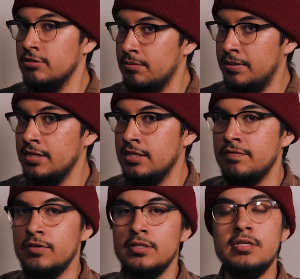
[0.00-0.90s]
There's a big
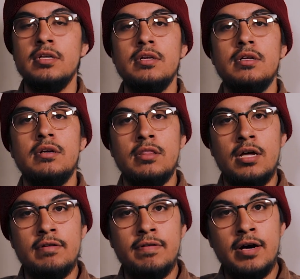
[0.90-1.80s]
difference. A
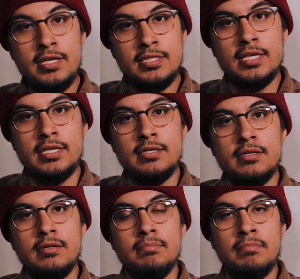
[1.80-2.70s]
lot of hunting
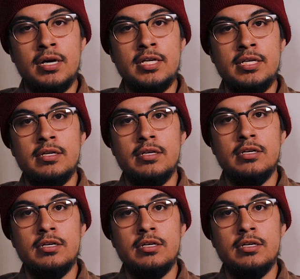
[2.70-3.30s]
money